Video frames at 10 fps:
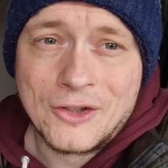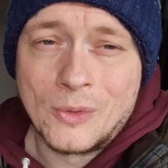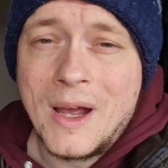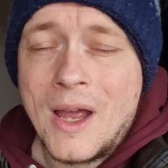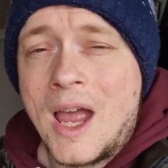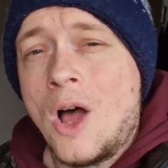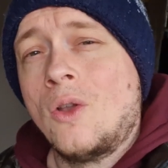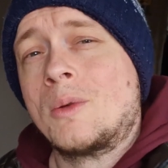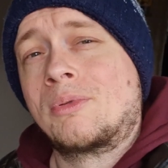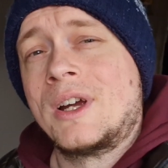So all
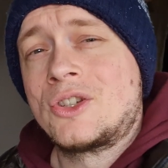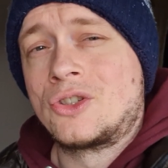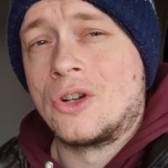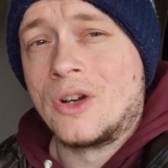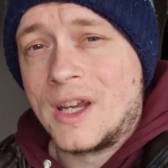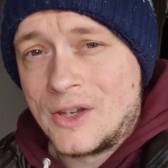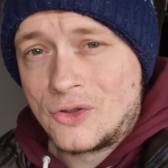the pressure is